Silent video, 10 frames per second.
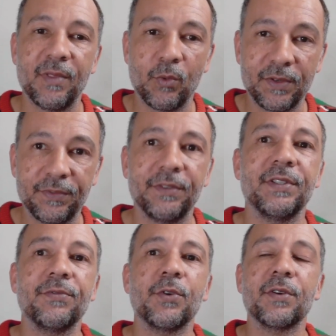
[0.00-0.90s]
the
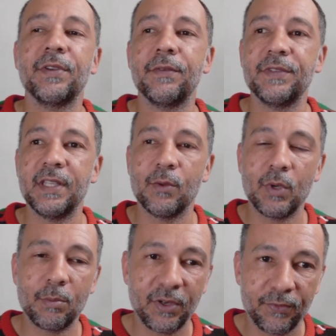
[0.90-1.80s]
150 450, the
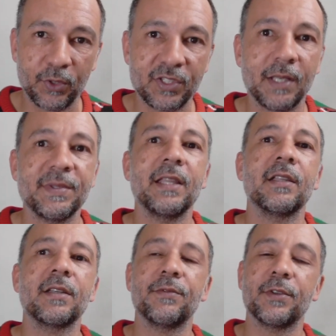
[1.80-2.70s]
1.4 time
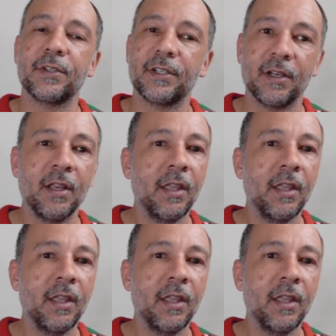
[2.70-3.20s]
teleconverter,